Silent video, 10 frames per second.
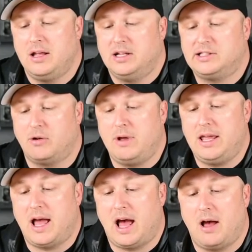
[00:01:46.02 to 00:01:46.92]
so
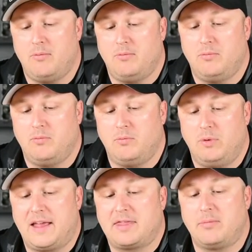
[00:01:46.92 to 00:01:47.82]

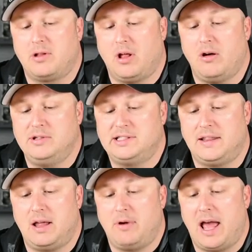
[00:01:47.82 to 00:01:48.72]
we get them close,
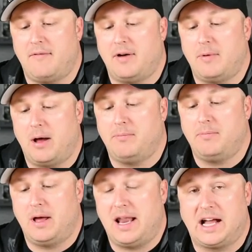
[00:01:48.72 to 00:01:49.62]
and then we have
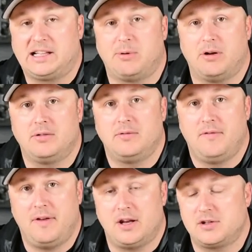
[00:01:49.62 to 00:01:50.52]
an
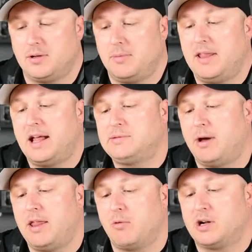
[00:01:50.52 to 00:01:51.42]
expert finish them, and that's
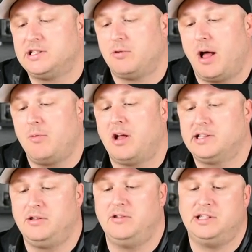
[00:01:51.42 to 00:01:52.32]
why they work so well. We
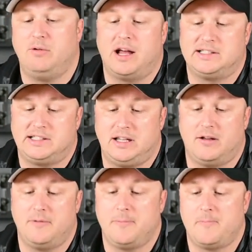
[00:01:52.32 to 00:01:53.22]
also use US
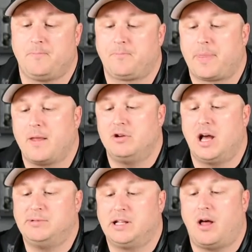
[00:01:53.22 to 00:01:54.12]
steel, which
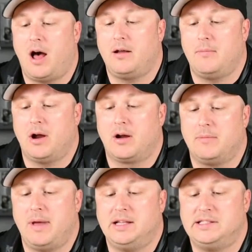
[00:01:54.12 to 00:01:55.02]
helps a lot,
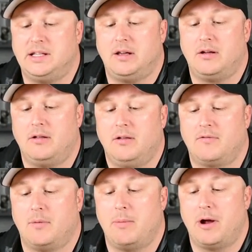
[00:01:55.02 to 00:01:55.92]
American-made steel
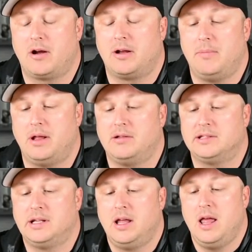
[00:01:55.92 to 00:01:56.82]
from American
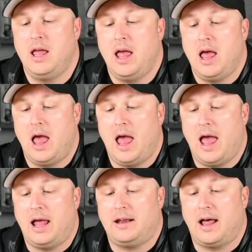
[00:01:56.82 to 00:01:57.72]
mills,
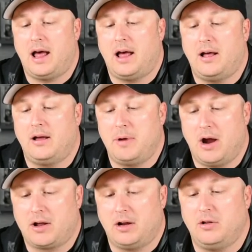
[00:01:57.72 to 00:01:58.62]
and
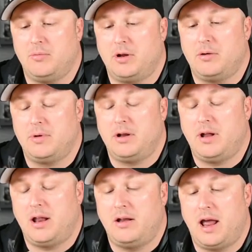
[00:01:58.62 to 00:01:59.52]
American aluminum
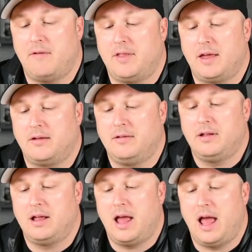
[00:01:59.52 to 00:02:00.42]
and everything.
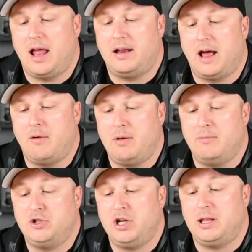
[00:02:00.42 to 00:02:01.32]
And we machine